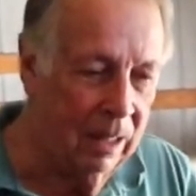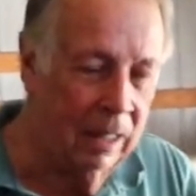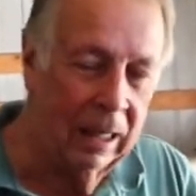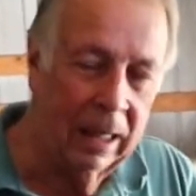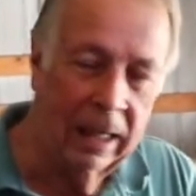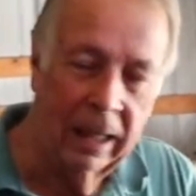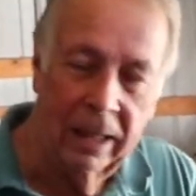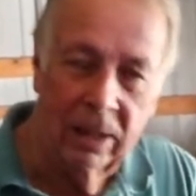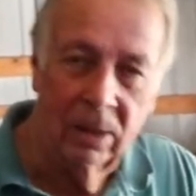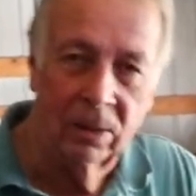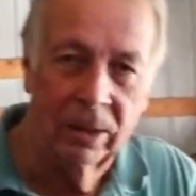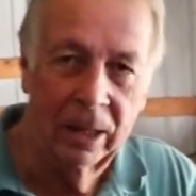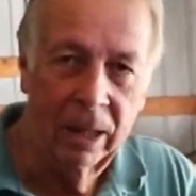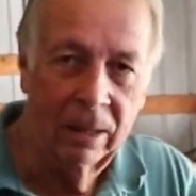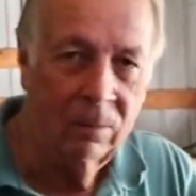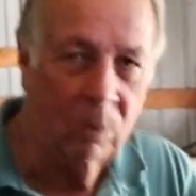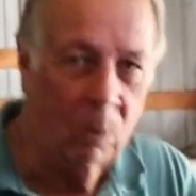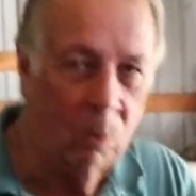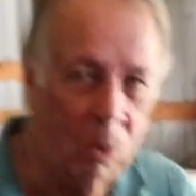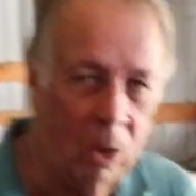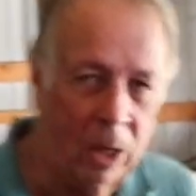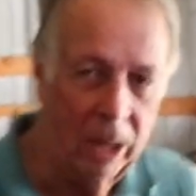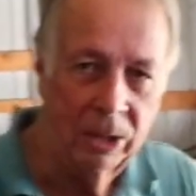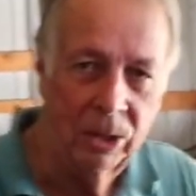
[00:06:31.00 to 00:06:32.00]
he'll never
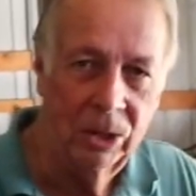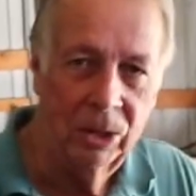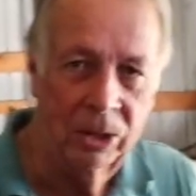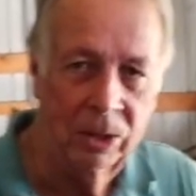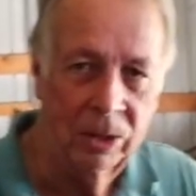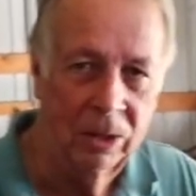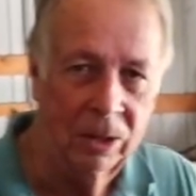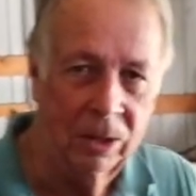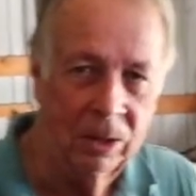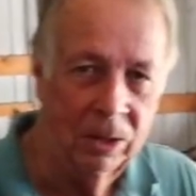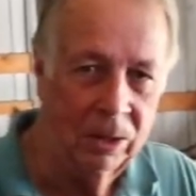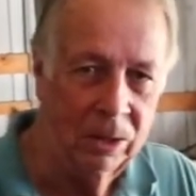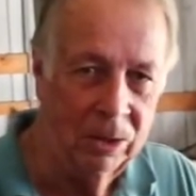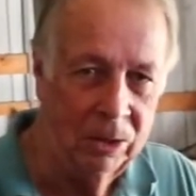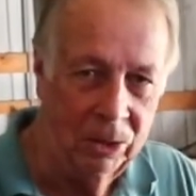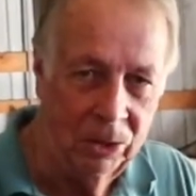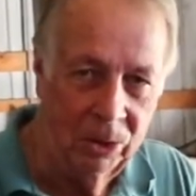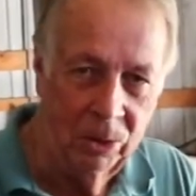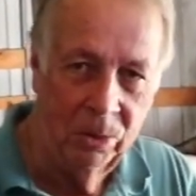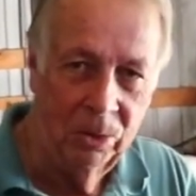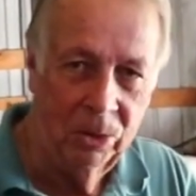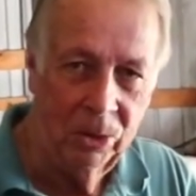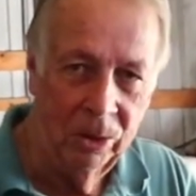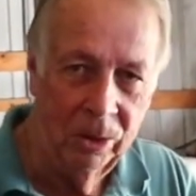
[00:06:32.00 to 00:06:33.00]
watch
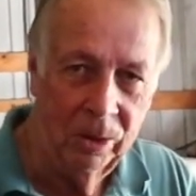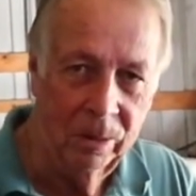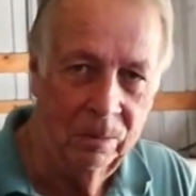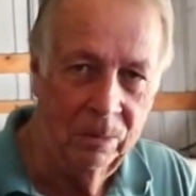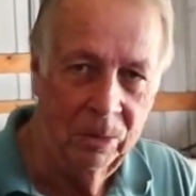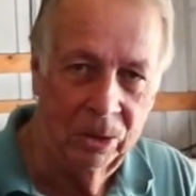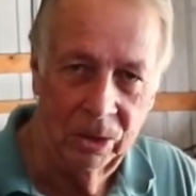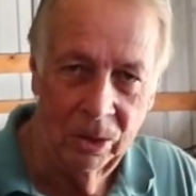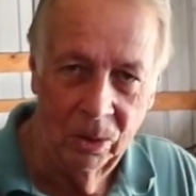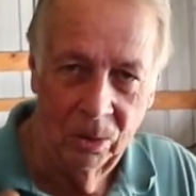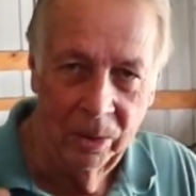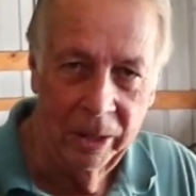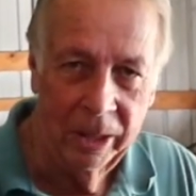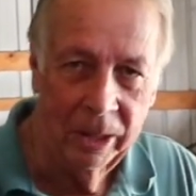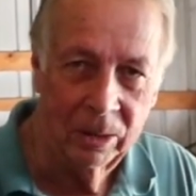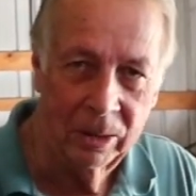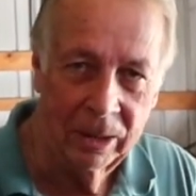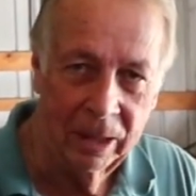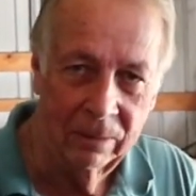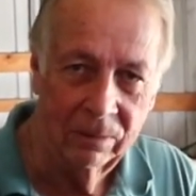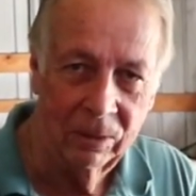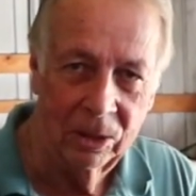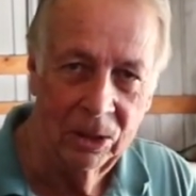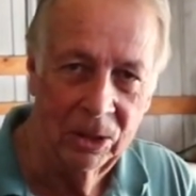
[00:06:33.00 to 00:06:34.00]
YouTube, so he'll
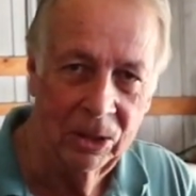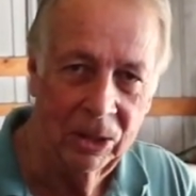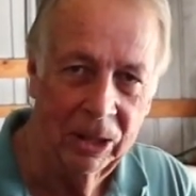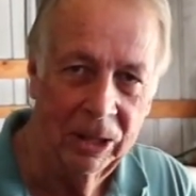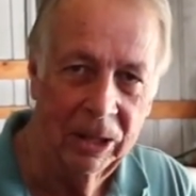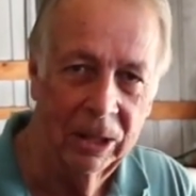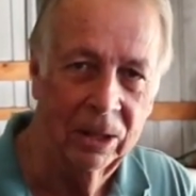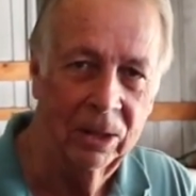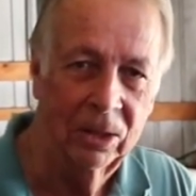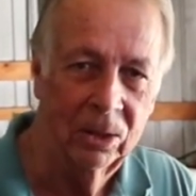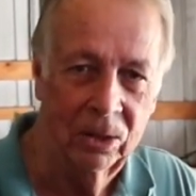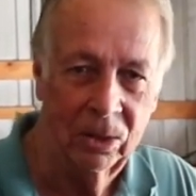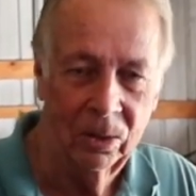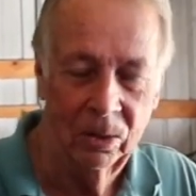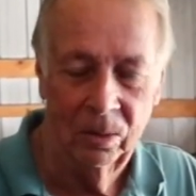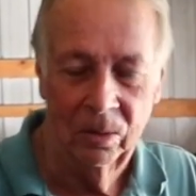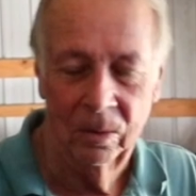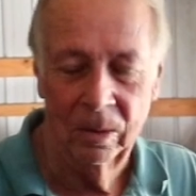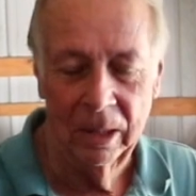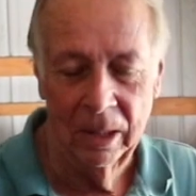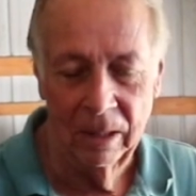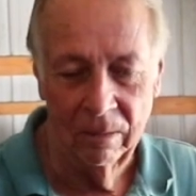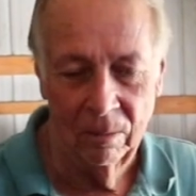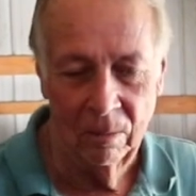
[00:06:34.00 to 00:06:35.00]
never see it, so
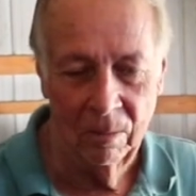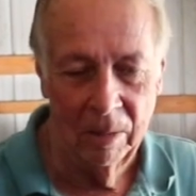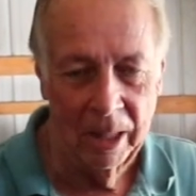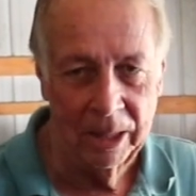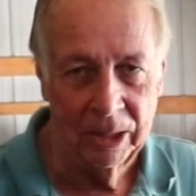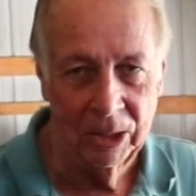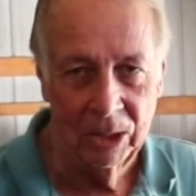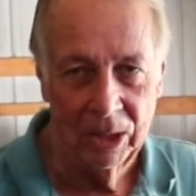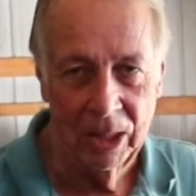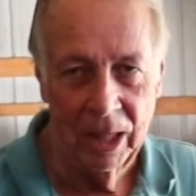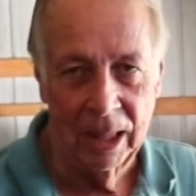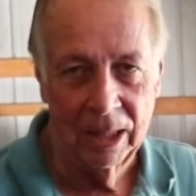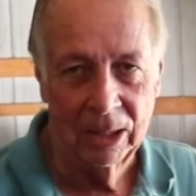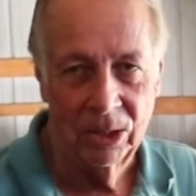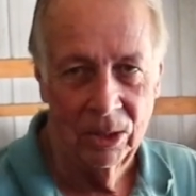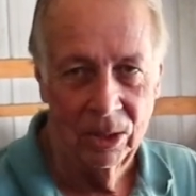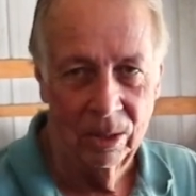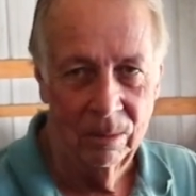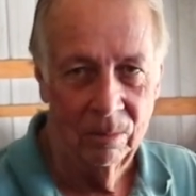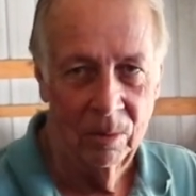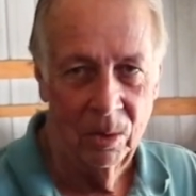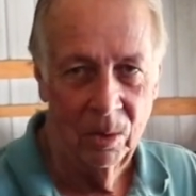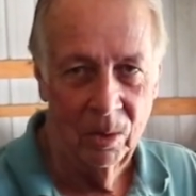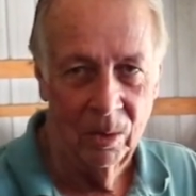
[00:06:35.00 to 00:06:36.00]
everybody's got
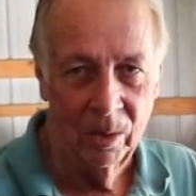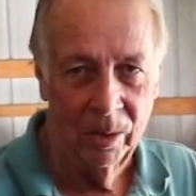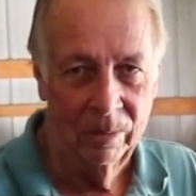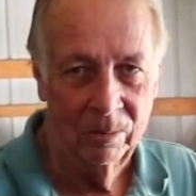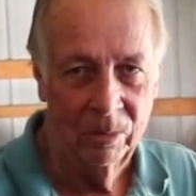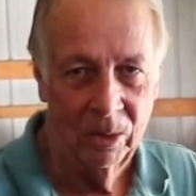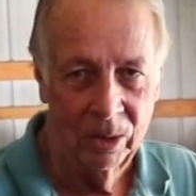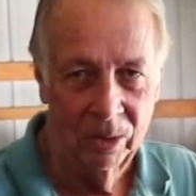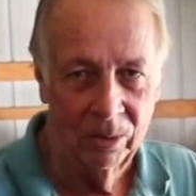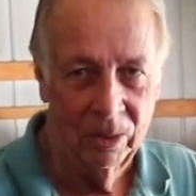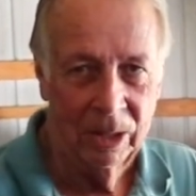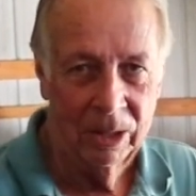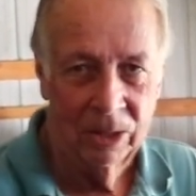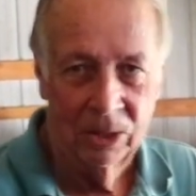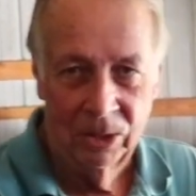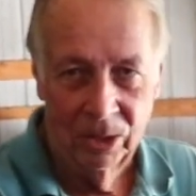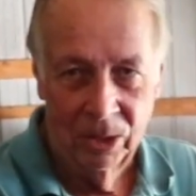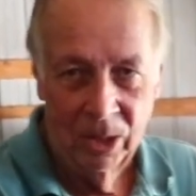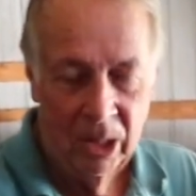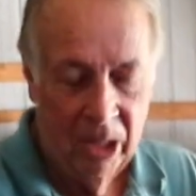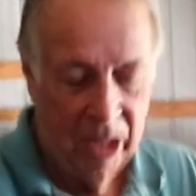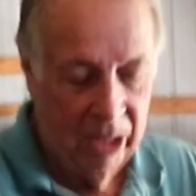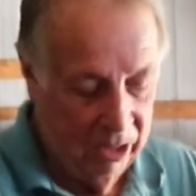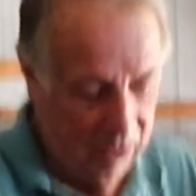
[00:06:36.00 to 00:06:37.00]
something on him. So this
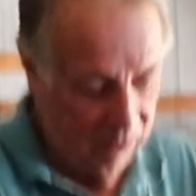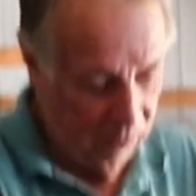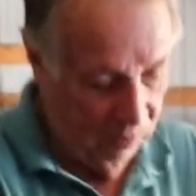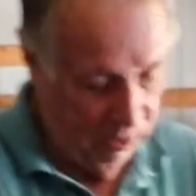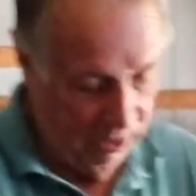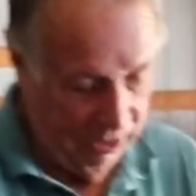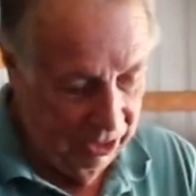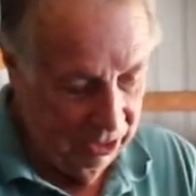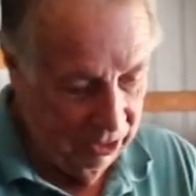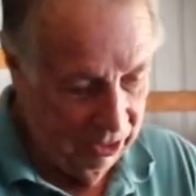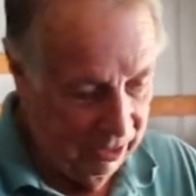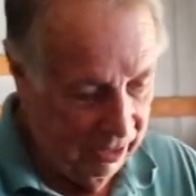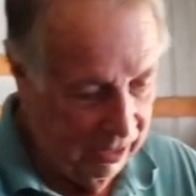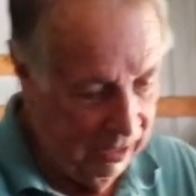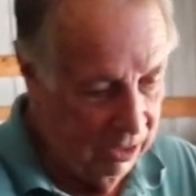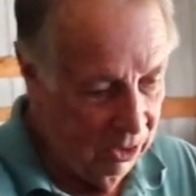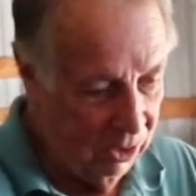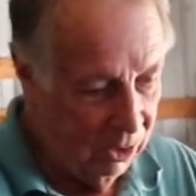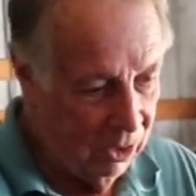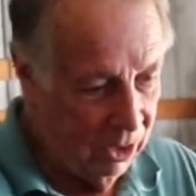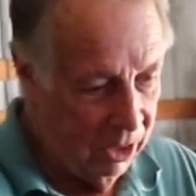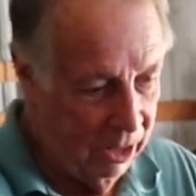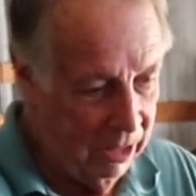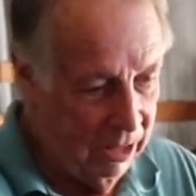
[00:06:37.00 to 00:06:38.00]
reason they
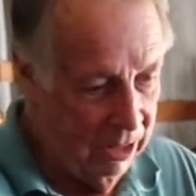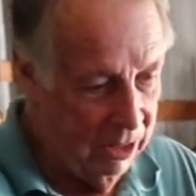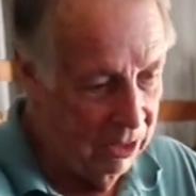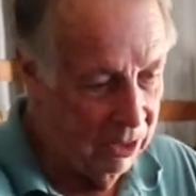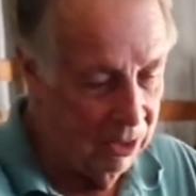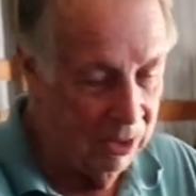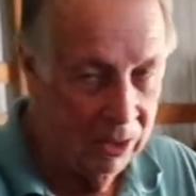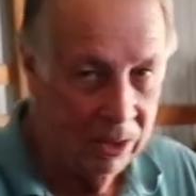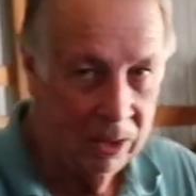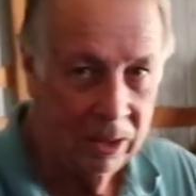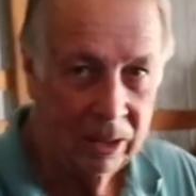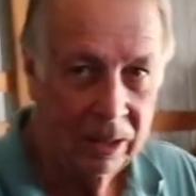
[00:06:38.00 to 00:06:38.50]
are here.